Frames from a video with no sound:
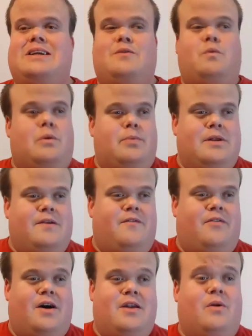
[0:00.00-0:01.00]
The Wimbledon
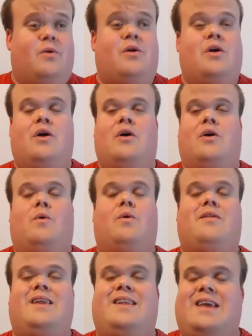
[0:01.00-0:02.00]
final
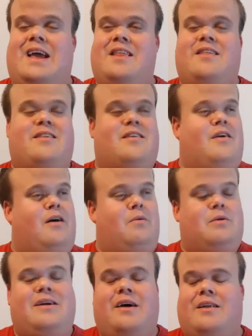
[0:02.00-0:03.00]
was intense. I
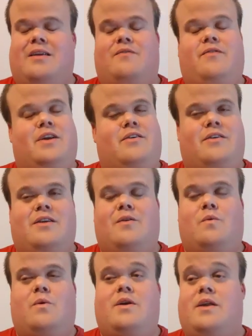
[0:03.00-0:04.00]
was gutted Federer
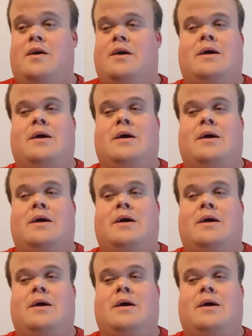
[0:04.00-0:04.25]
didn't win,